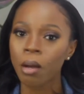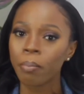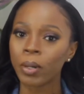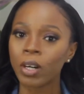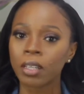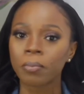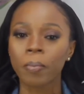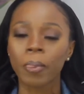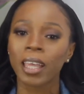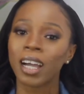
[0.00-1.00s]
but
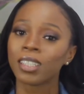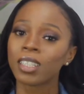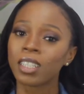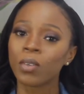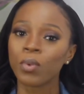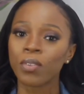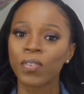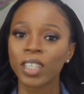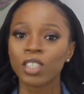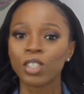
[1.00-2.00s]
I just stick with
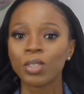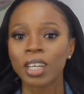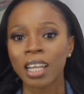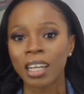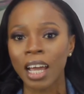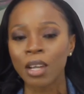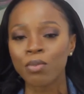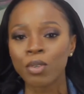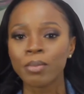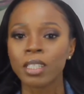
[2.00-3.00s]
Facetune and
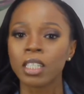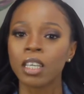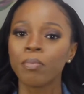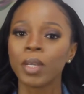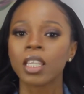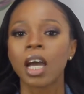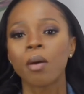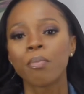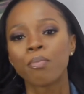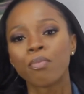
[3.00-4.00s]
Lightroom to give me
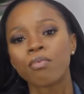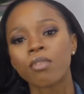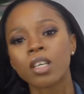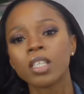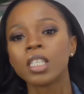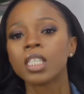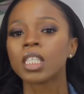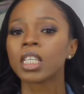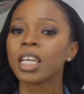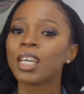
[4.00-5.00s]
that
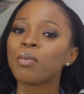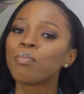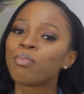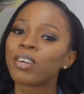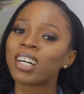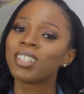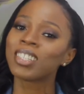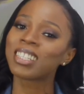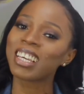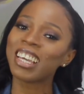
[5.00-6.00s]
bronzing,
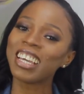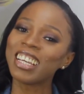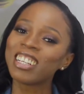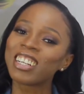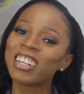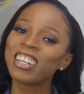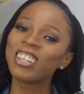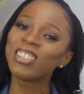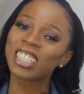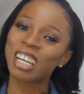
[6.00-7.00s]
brown skin
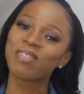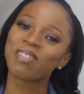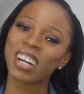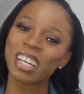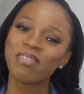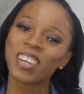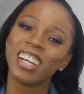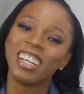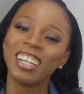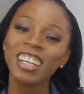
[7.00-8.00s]
girl type of
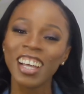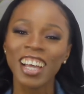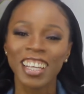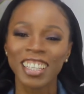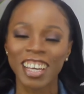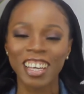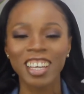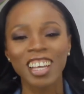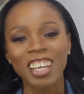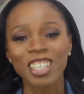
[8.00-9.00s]
vibe. Yeah,
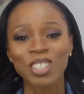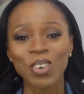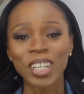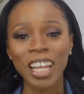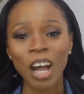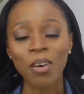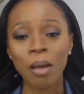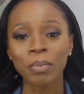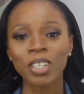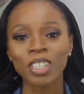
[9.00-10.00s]
so now
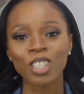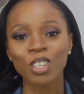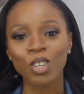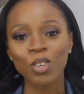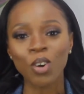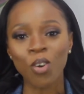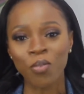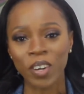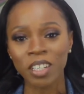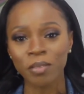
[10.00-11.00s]
I'm gonna scoot
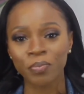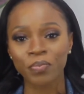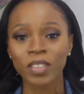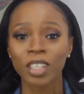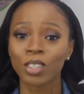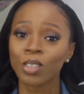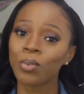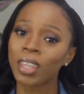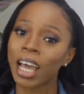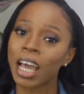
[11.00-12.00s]
over so
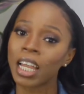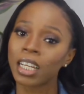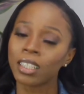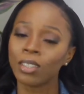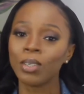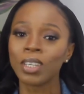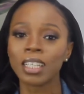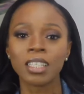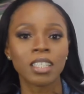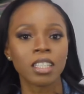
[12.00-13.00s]
that you
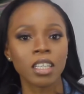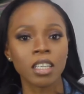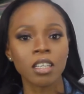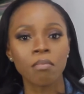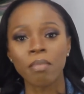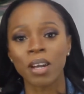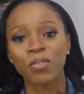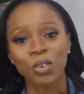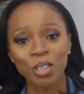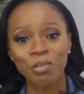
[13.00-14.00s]
can see my
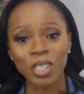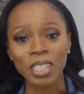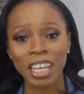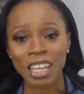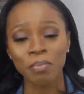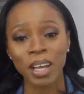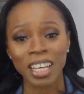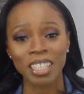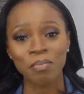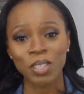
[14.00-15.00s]
phone in real time
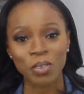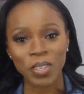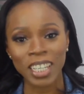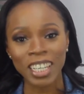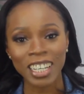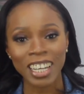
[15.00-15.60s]
as I'm doing it,